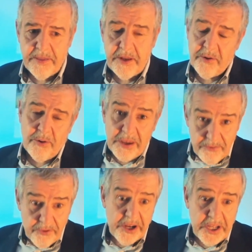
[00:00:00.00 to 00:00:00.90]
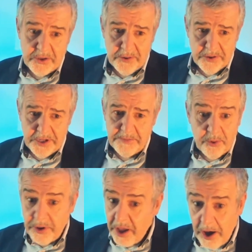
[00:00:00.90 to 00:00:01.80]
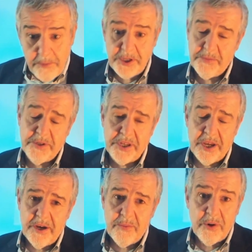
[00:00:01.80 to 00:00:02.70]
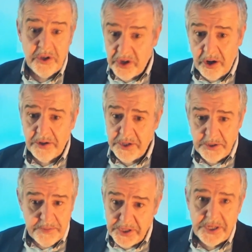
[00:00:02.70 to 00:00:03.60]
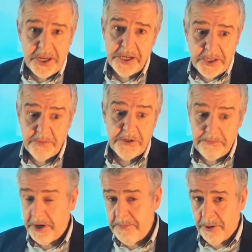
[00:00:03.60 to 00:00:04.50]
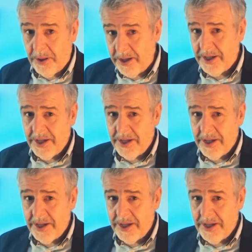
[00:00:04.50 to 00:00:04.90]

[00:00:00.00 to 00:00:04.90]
then all they've really done is brought hope to us what God has been saying to his people,